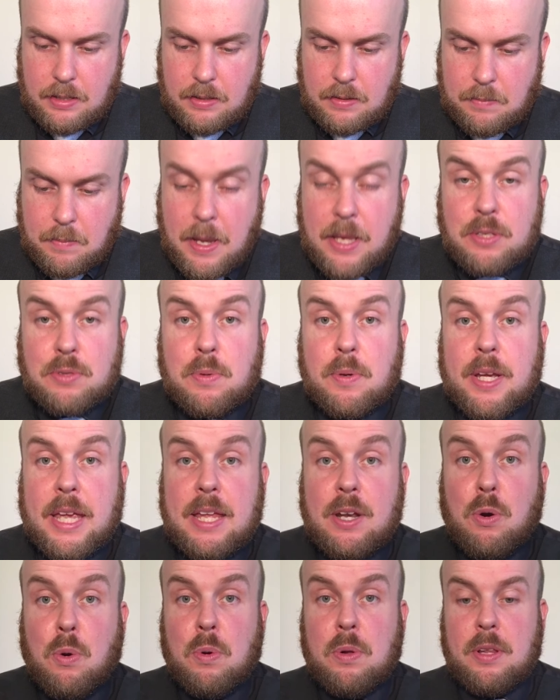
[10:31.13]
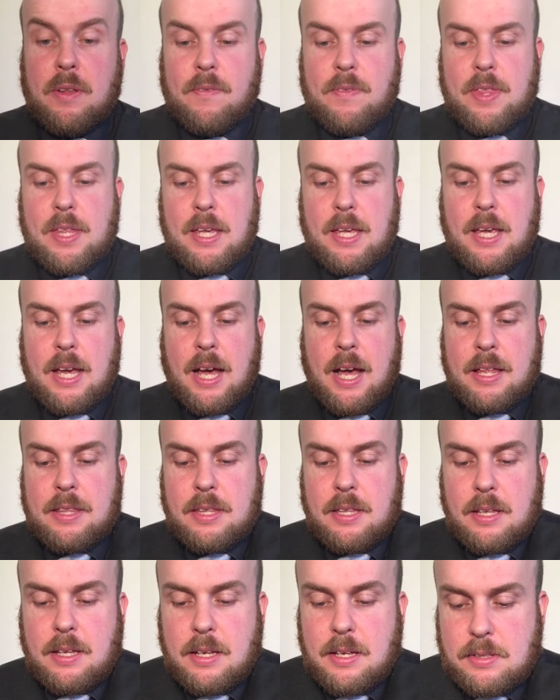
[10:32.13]
May as well get all of the
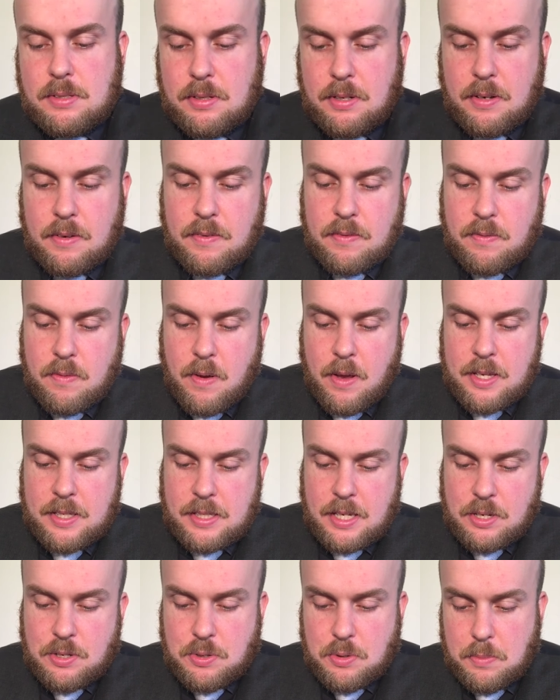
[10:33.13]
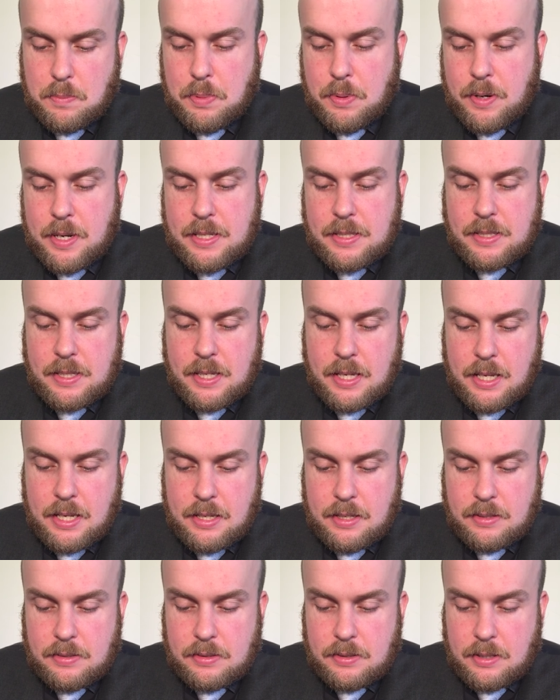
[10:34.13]
other sort of essential points here.
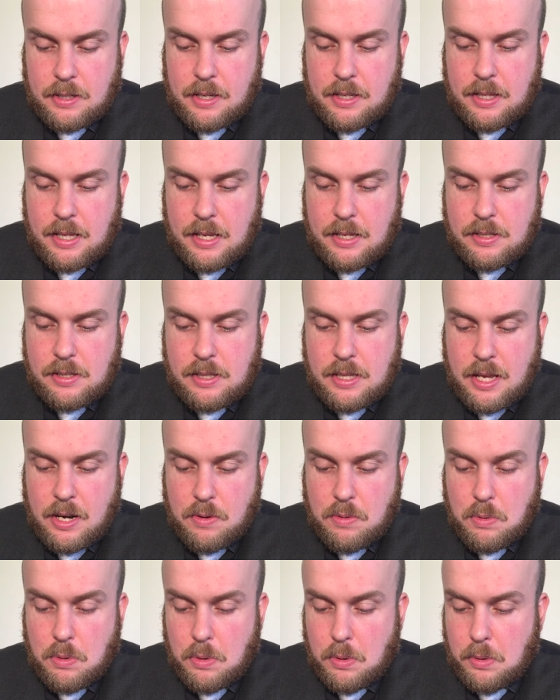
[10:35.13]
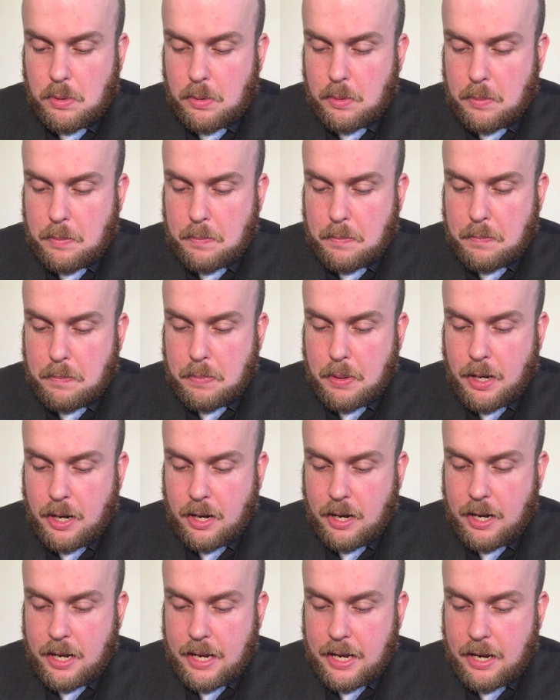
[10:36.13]
So they're all
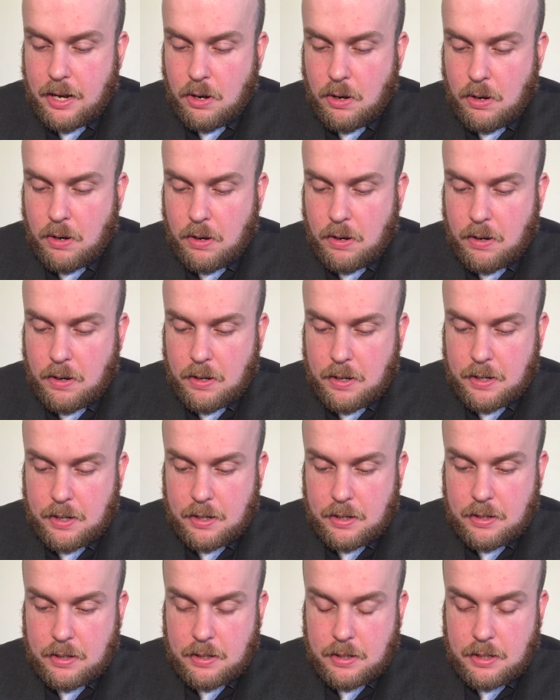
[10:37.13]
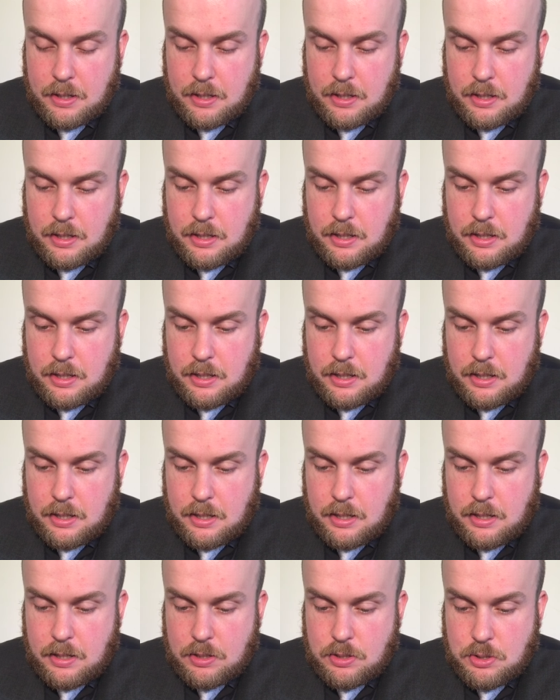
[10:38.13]
pi on
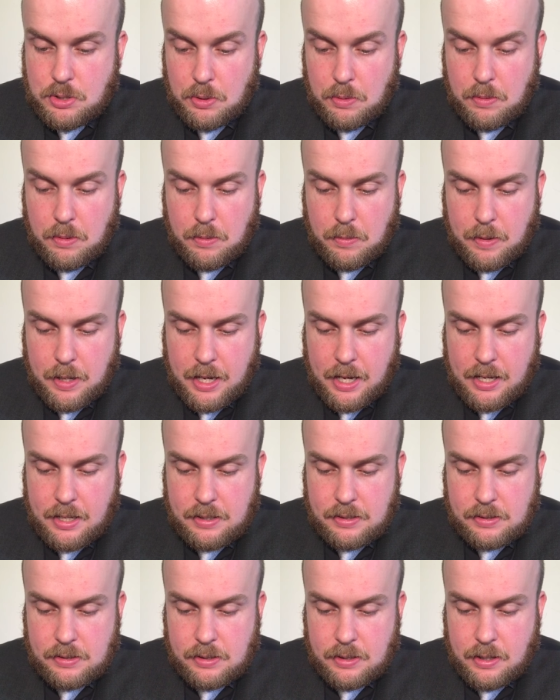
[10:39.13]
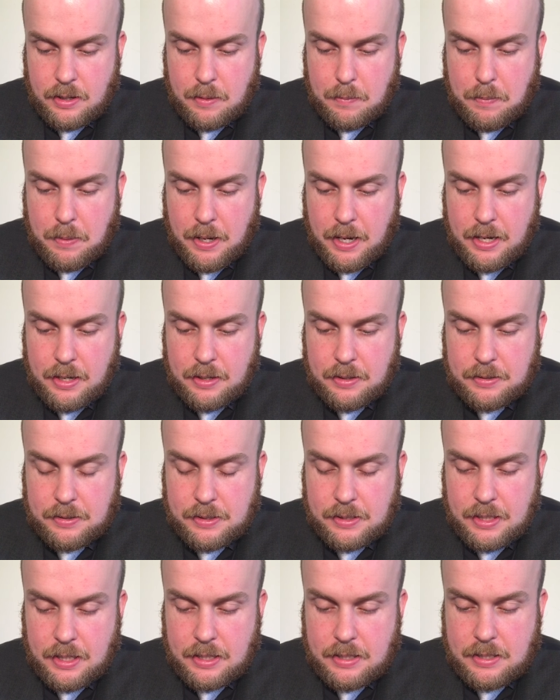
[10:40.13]
2 away. So pi on
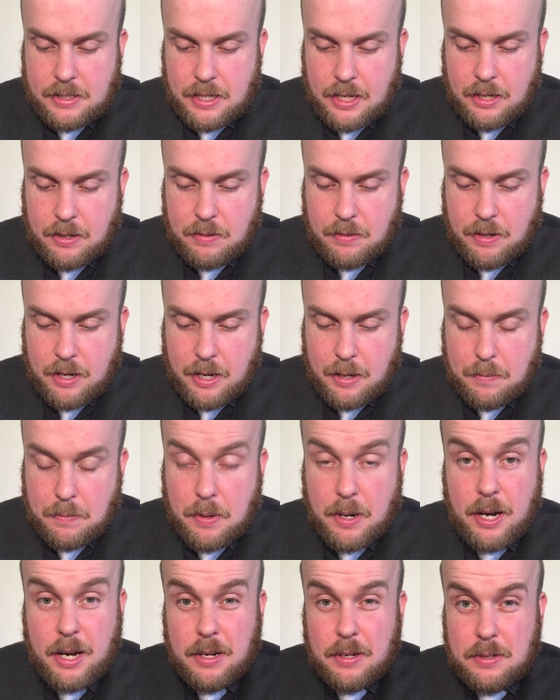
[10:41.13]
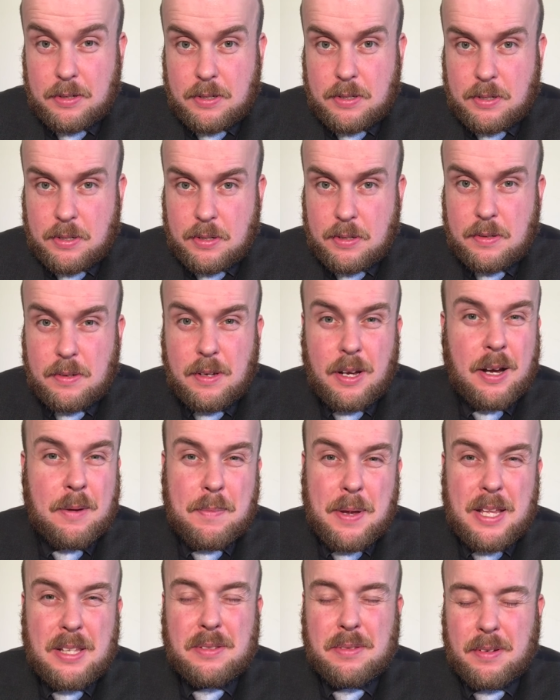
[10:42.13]
6 take away pi on 2. I
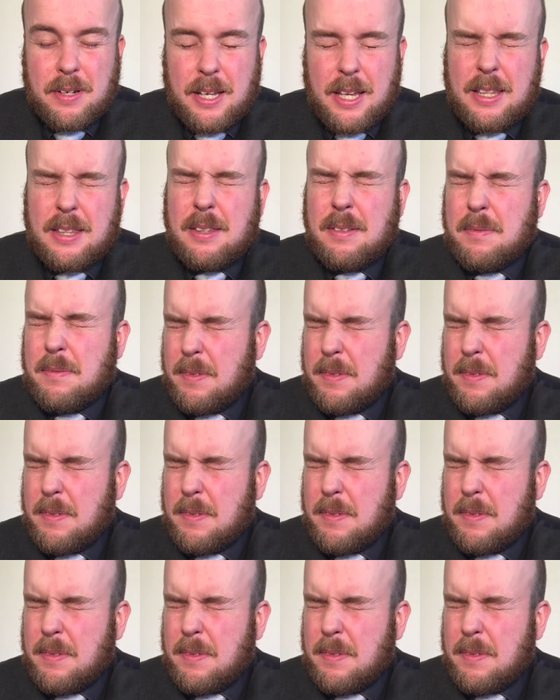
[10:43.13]
may as well get them.